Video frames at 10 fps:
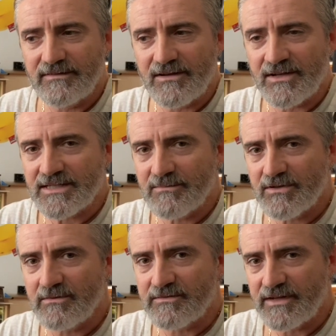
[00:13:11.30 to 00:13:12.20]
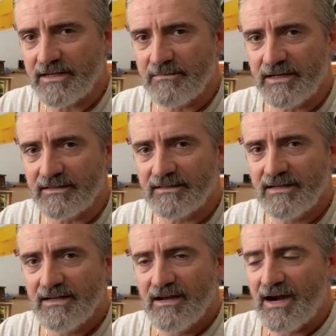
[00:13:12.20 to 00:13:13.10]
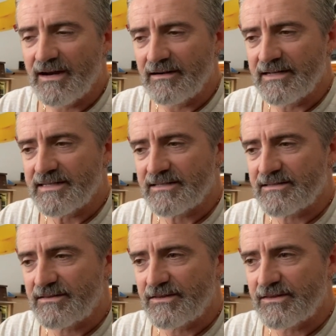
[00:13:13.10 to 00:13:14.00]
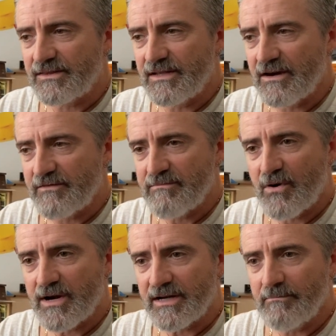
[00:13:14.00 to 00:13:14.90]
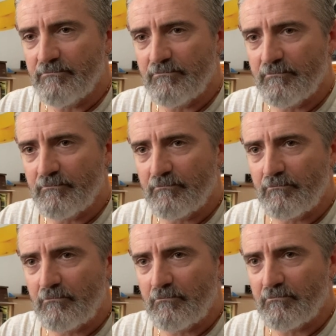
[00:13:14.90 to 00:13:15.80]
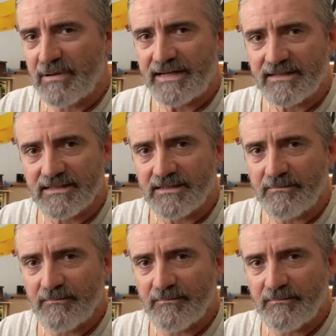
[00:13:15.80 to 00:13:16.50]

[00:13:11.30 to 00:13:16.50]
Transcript: I sometimes forget about it unless a reminder blinks up.